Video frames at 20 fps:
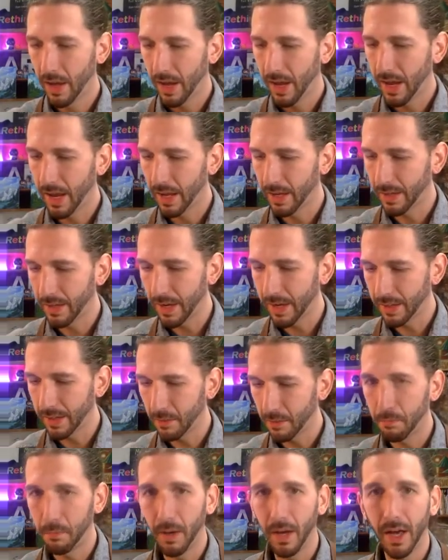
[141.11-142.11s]
And at the
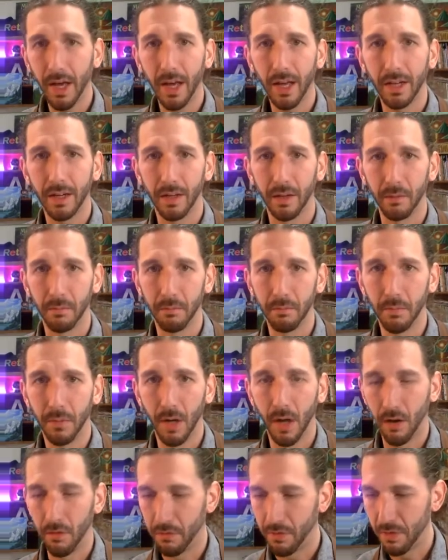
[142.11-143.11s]
bottom
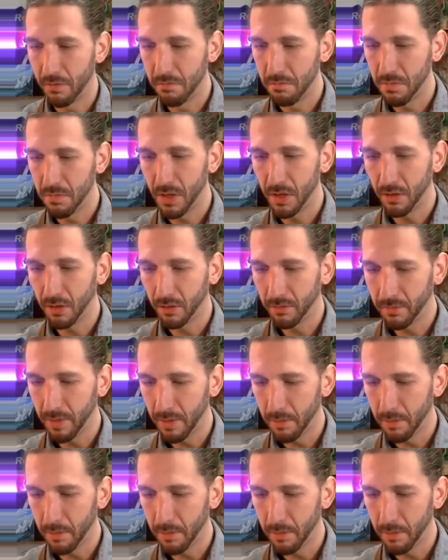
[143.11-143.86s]
of the middle of my